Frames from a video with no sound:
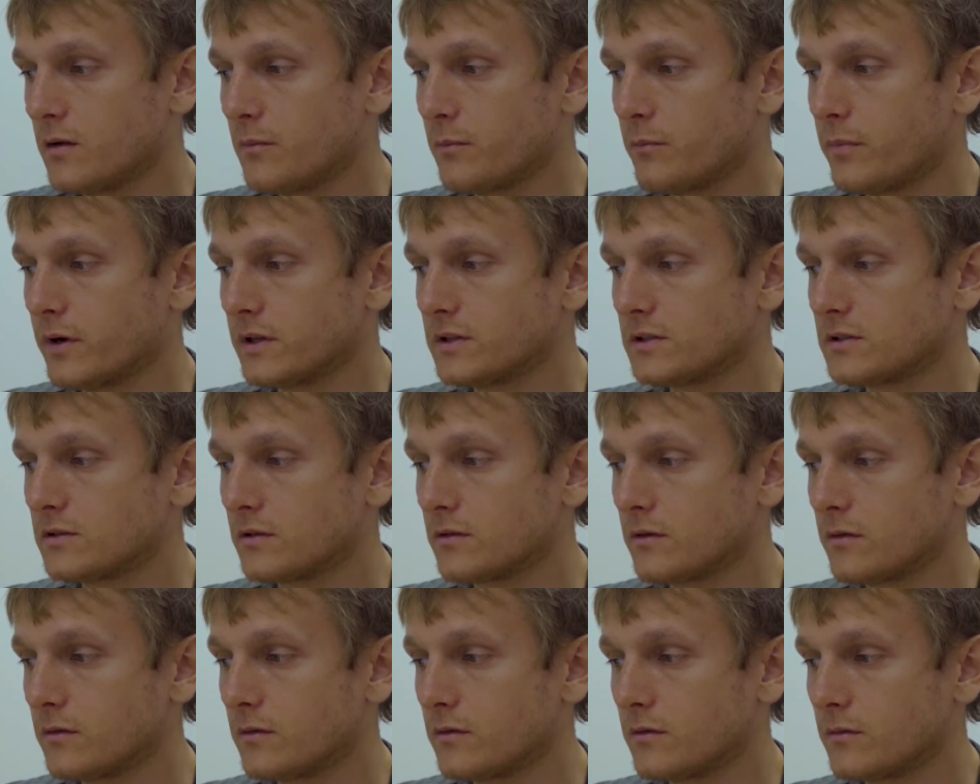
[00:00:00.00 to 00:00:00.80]
but
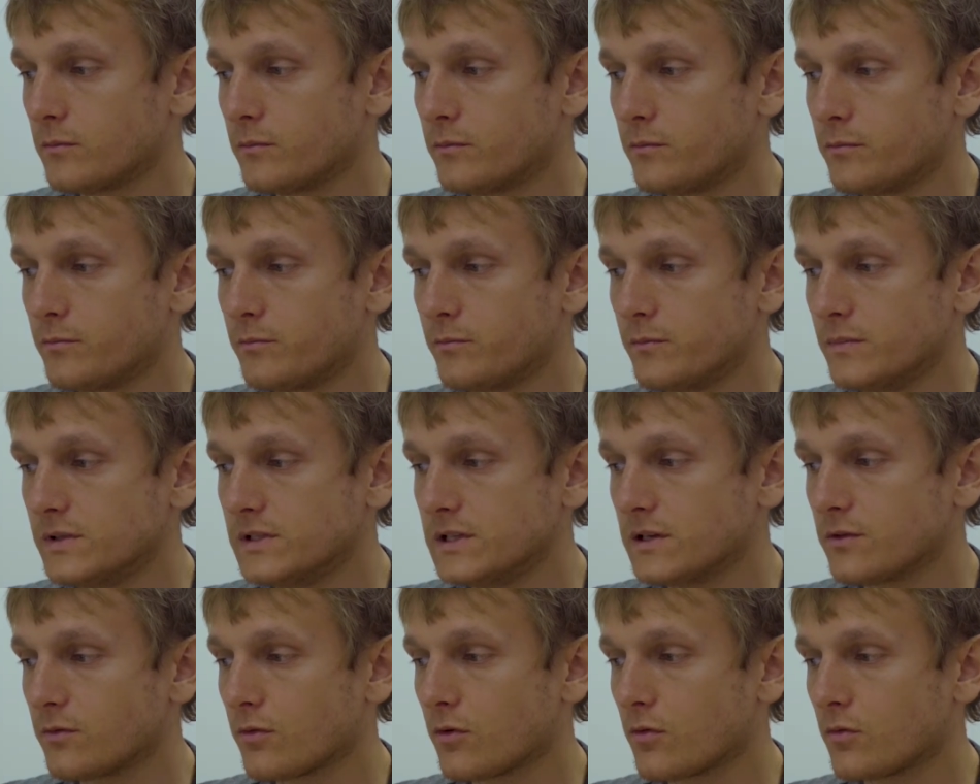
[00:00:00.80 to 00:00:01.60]
the
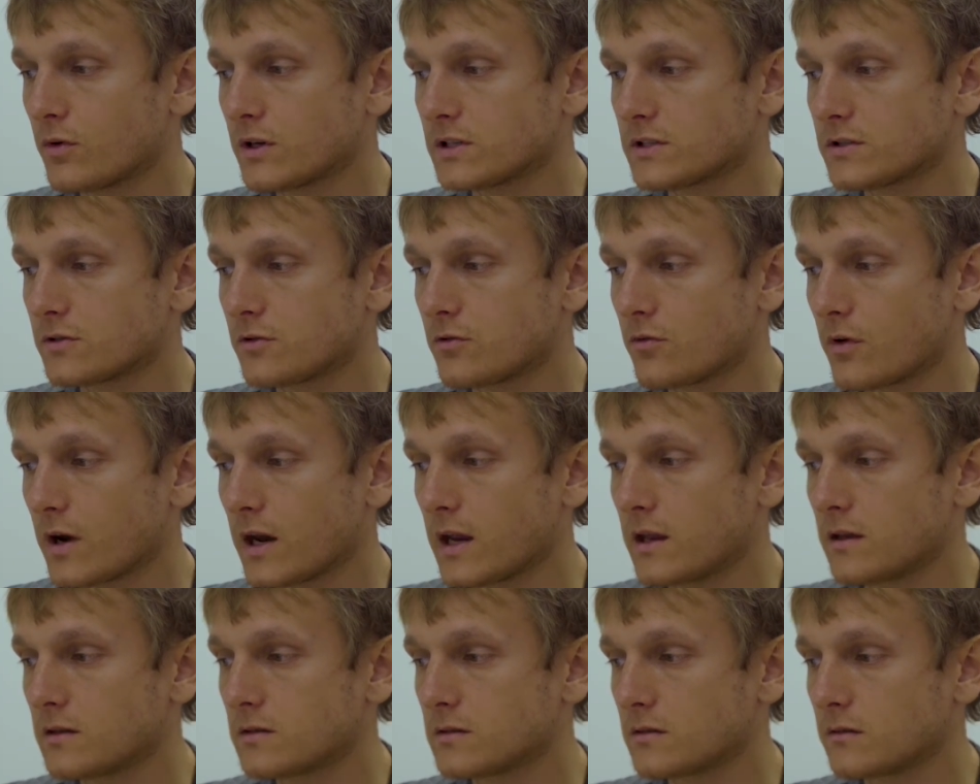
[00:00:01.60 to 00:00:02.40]
0 was
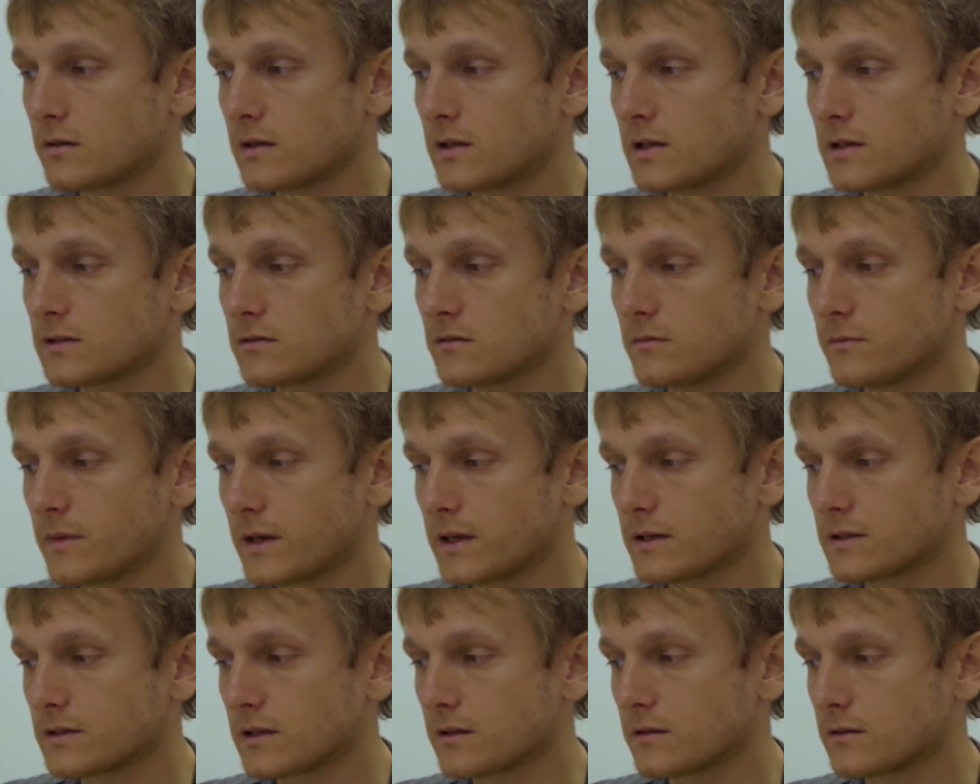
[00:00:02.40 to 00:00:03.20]
gray, so it doesn't
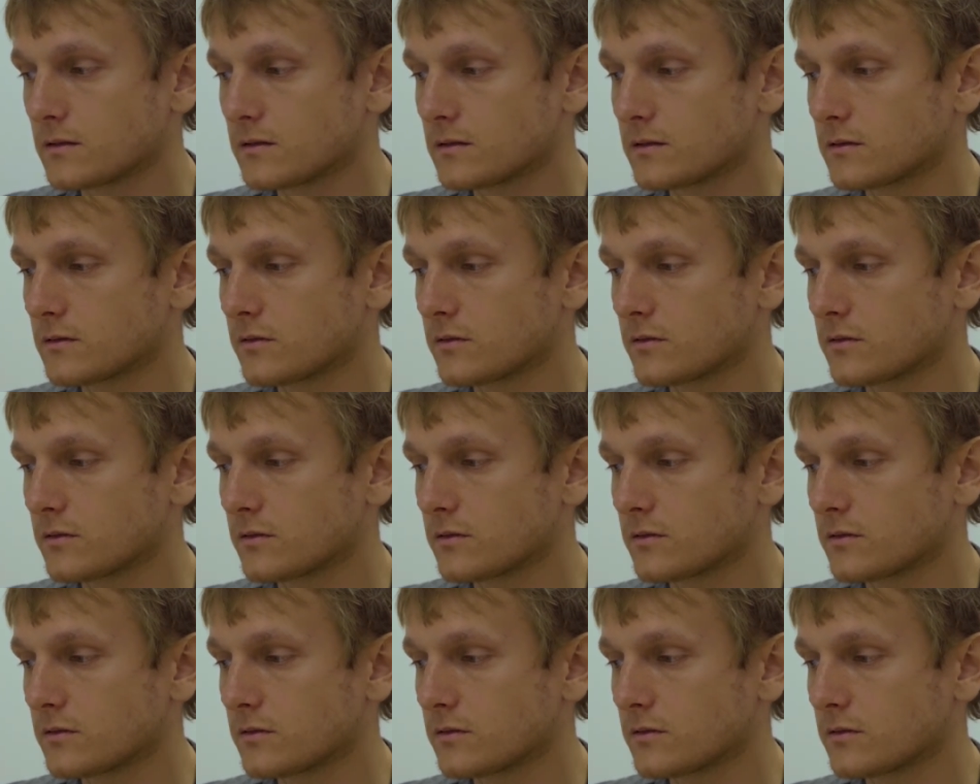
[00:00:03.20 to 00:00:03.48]
make sense.